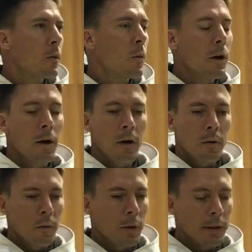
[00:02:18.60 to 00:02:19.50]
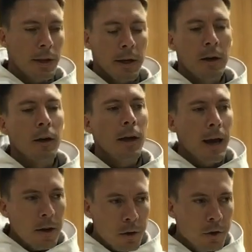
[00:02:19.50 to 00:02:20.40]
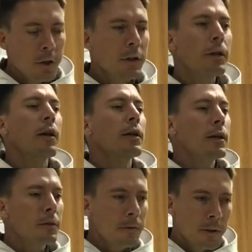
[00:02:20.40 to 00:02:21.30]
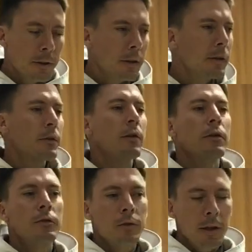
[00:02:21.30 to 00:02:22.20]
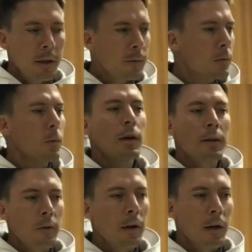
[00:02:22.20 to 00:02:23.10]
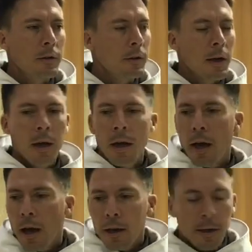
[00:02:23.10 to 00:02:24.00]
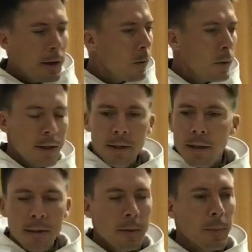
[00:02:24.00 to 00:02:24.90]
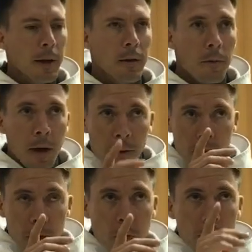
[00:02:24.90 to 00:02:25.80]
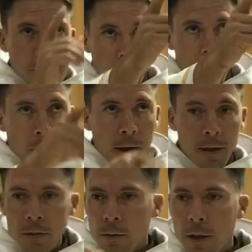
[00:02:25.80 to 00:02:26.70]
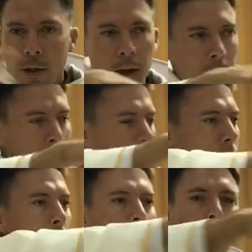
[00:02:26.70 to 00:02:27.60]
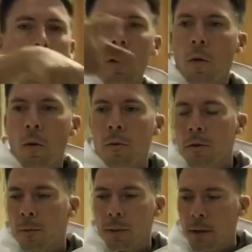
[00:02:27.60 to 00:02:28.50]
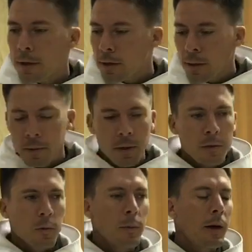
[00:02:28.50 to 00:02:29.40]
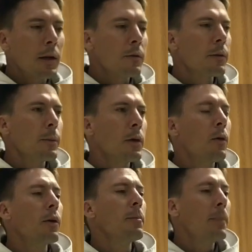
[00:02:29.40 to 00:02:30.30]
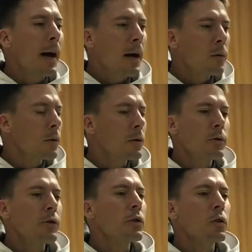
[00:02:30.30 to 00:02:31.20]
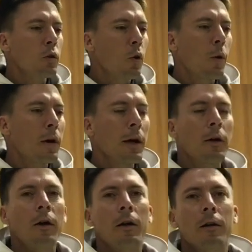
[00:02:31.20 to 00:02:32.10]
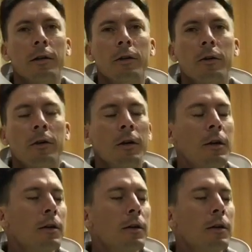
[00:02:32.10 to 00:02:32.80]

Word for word: where we take our energy our giftedness our dreams whatever else and it, we dissipate. Rather than going straight, we kind of go all over the place. Sometimes we might even be going backwards or just nowhere at all, you know.